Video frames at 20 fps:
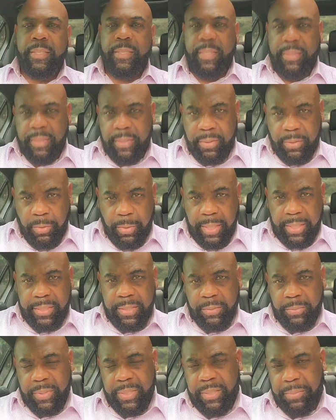The
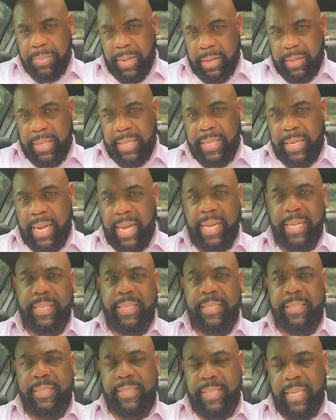question was about
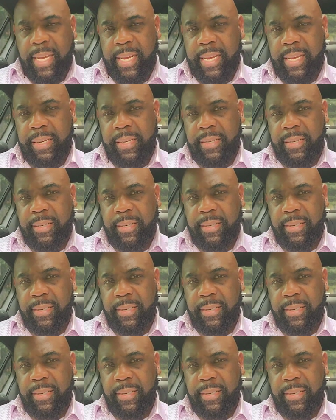incontinence and